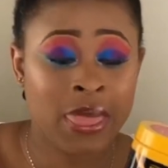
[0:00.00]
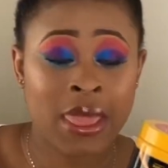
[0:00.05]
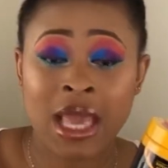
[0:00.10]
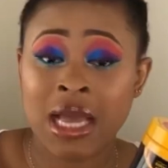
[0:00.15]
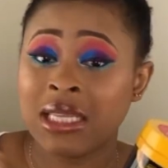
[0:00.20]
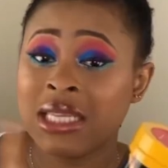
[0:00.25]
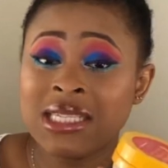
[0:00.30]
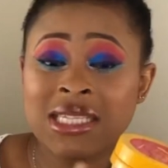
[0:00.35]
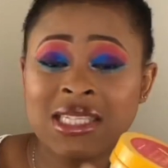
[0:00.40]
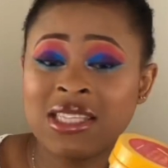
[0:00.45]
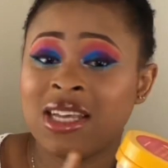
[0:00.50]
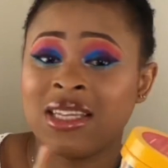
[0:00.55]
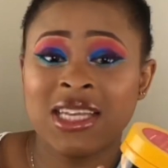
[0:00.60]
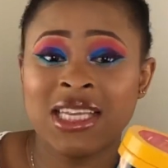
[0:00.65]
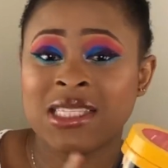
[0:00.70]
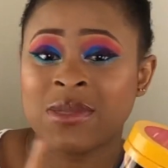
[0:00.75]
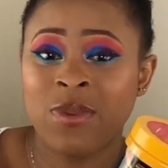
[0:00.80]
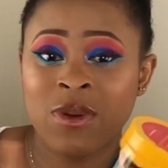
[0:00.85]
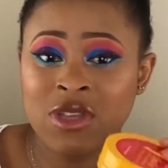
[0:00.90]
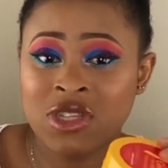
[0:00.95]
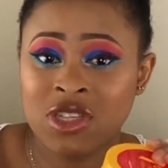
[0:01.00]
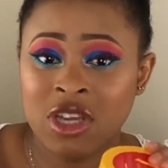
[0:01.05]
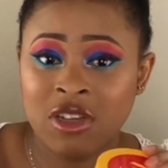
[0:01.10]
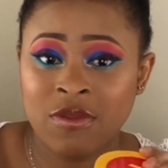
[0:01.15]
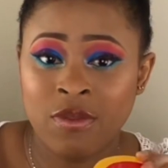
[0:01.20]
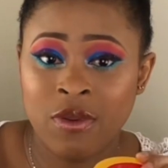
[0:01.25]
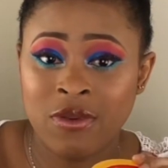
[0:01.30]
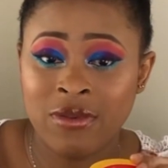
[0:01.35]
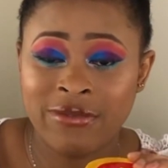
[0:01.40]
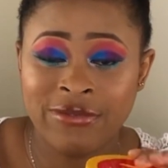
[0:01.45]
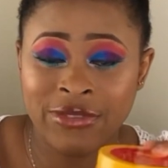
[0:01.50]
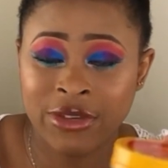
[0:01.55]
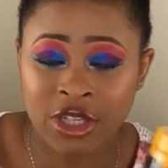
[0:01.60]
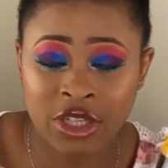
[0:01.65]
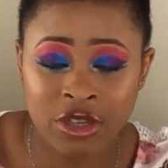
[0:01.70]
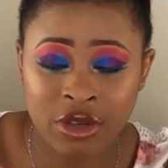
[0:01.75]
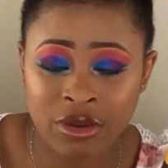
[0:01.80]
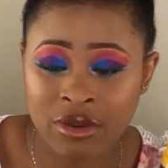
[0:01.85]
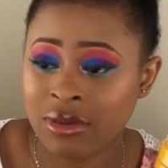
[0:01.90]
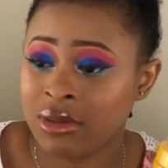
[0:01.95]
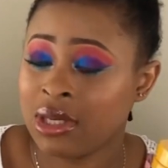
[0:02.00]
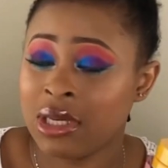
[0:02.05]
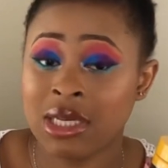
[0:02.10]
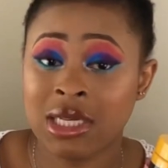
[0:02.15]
This is not a sponsored video.